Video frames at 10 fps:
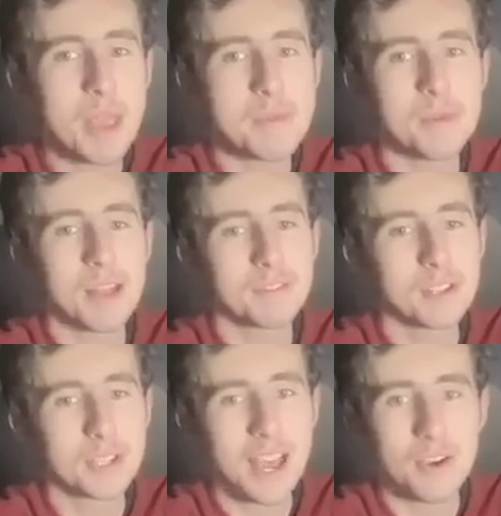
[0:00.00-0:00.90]
maybe we'll have to
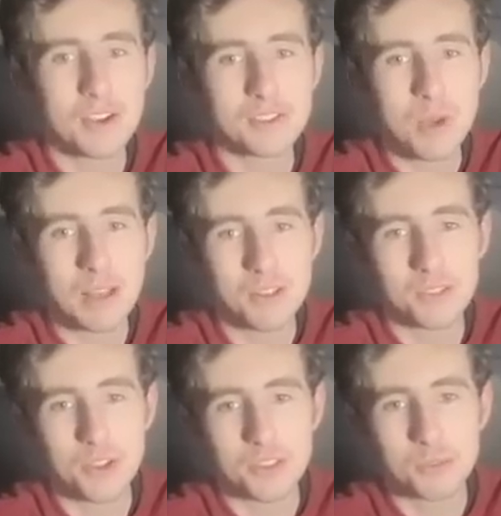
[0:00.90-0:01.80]
look out as well
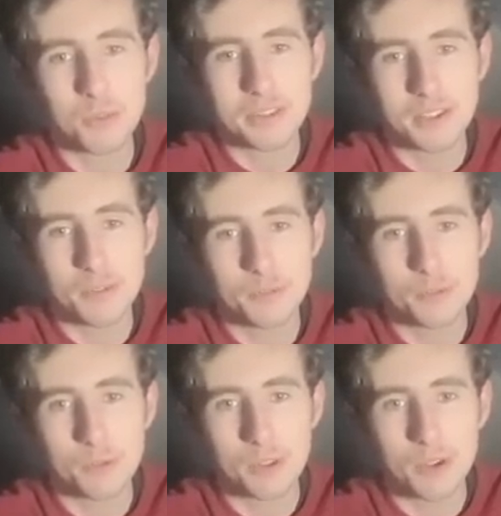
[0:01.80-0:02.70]
on, on Twitter
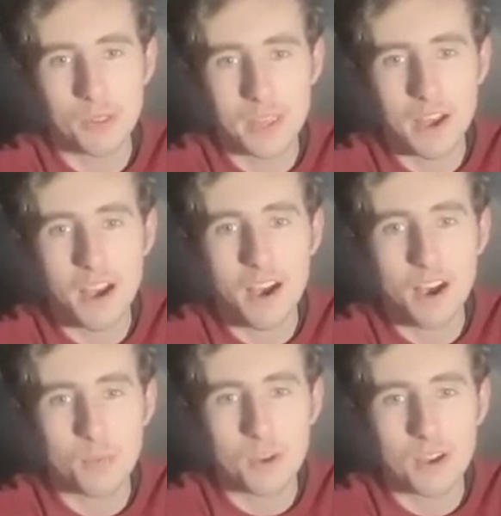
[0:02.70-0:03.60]
for a lot of the
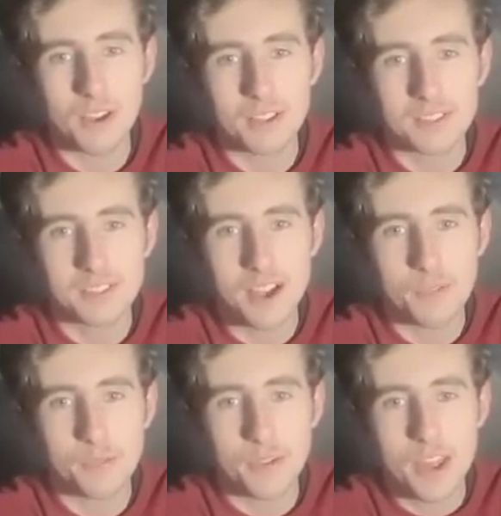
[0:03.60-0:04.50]
artwork and
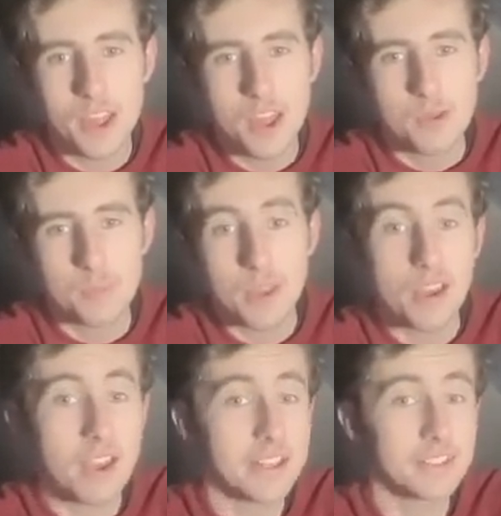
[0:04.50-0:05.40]
stuff. But
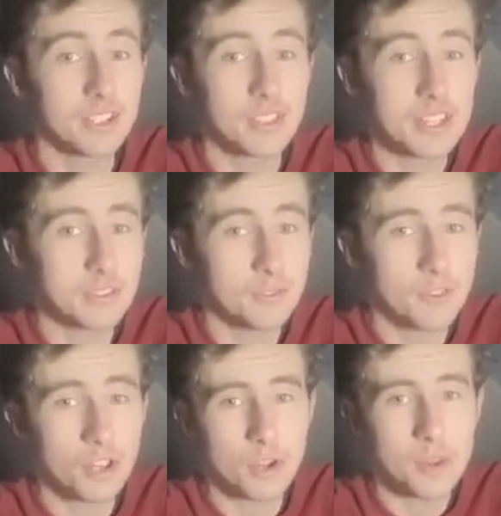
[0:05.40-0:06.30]
uh, it's a good thing to
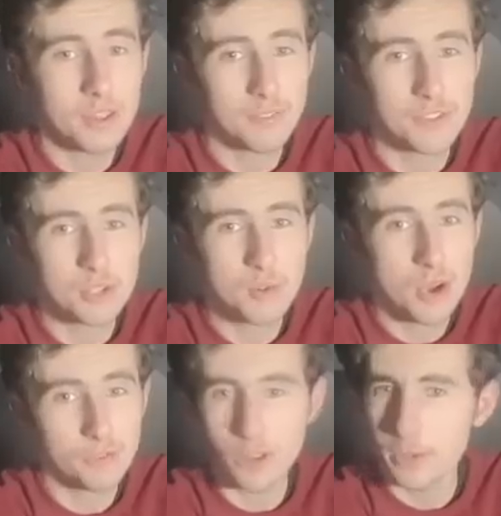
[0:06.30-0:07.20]
follow if you
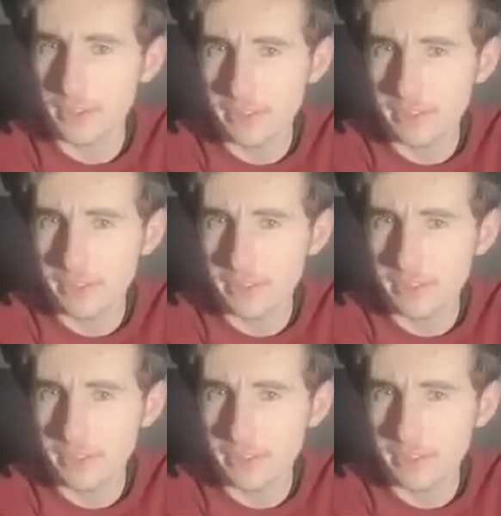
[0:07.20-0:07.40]
are following the